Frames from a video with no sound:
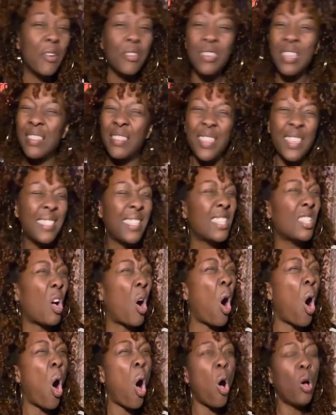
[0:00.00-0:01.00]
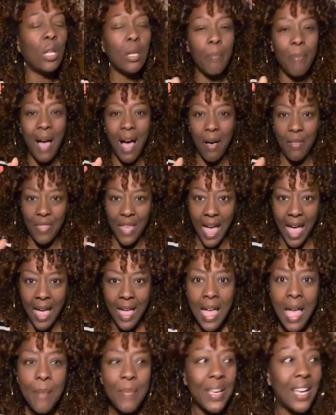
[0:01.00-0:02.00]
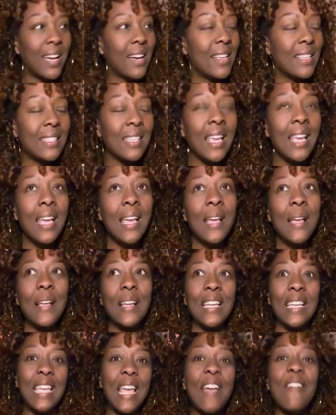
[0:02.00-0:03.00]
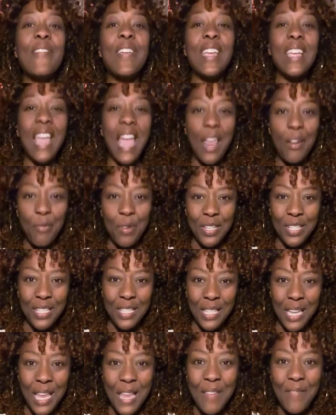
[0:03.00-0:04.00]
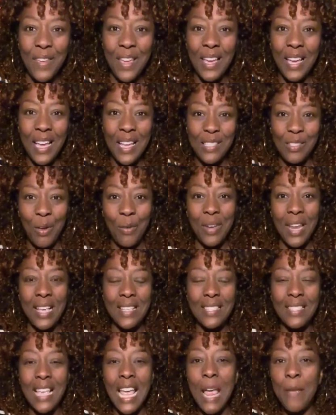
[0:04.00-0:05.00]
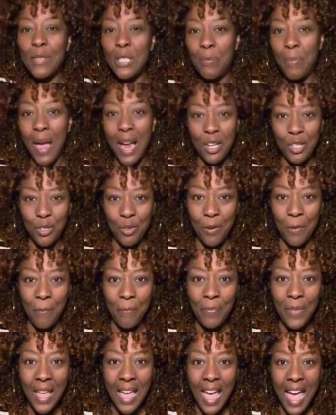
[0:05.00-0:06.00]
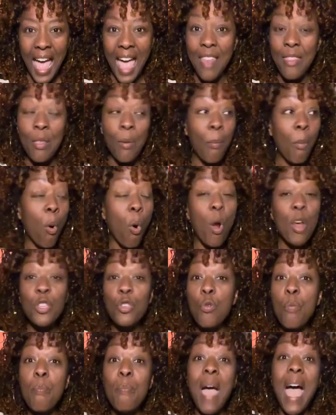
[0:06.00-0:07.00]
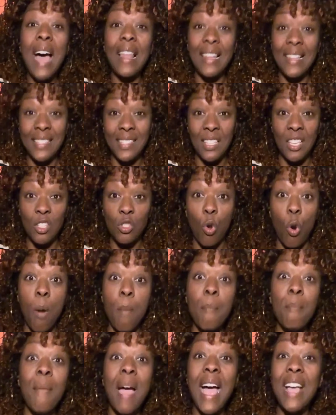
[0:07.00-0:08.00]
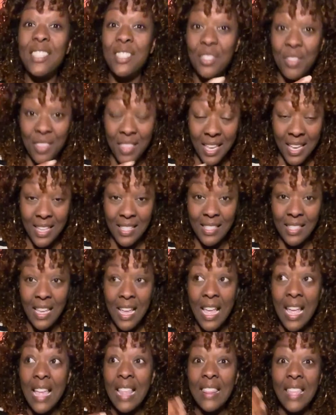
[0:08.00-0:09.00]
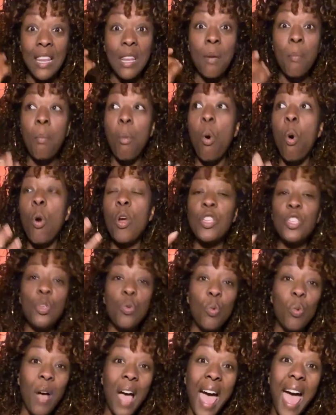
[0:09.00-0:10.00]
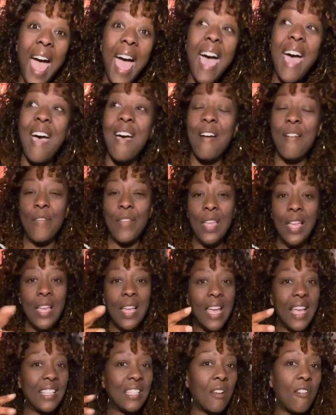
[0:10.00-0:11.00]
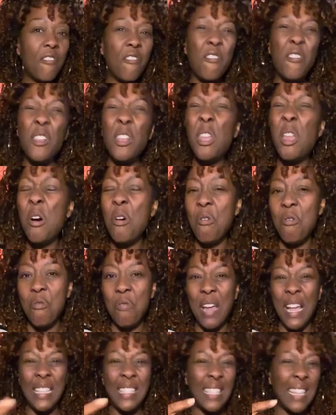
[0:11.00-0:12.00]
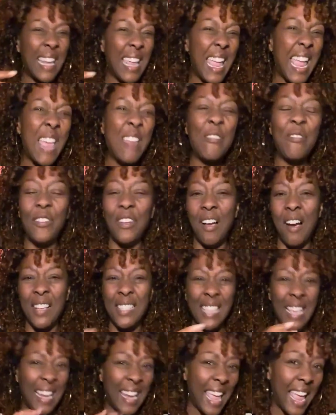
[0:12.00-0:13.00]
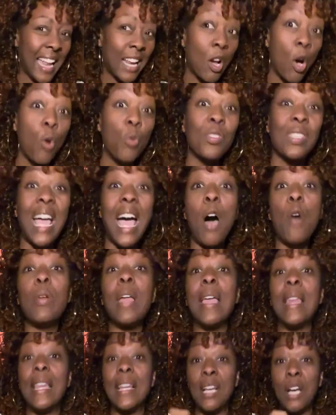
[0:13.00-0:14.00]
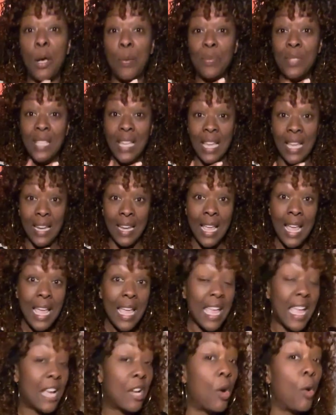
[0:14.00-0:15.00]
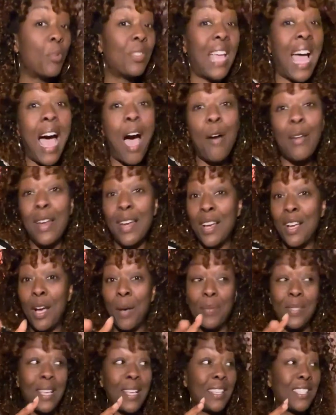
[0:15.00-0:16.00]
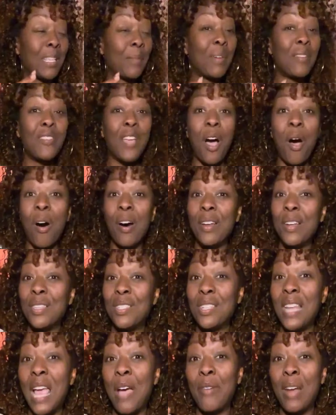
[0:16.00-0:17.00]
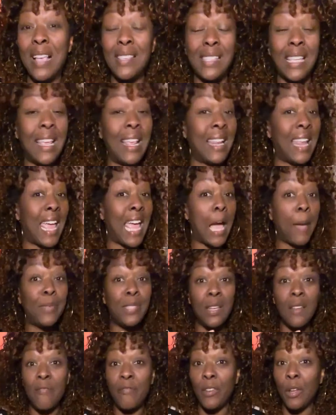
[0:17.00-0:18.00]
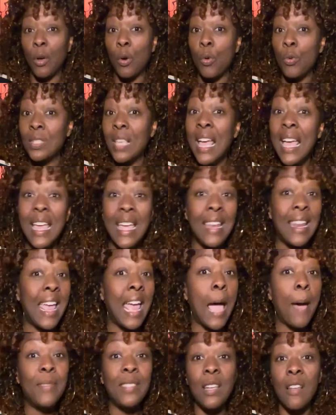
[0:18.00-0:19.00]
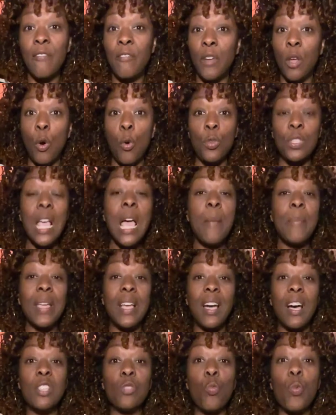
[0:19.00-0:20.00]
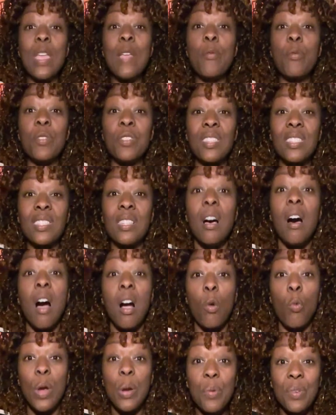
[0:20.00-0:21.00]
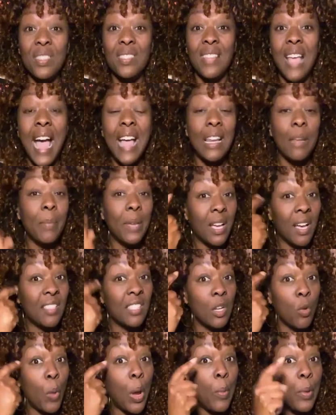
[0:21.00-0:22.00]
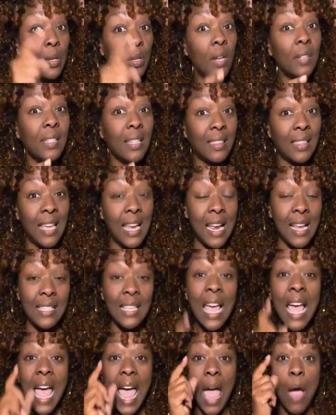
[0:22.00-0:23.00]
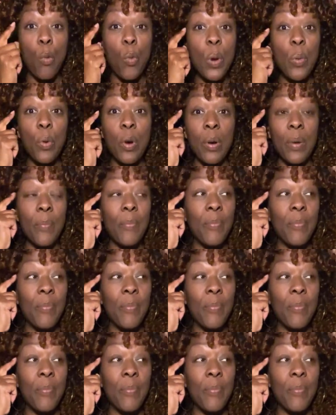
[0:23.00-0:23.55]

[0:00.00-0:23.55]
this is all about that, because giving and receiving is on that same spectrum. And the more you balance this or master this, then the more you will have. It's a flow. It's an influx. It goes out and it comes in. It goes out and it comes in. Some of y'all understand when I say it ebbs and it flows. It ebbs and it flows because we were stuck. We were stagnant because of the way we looked at things, and we were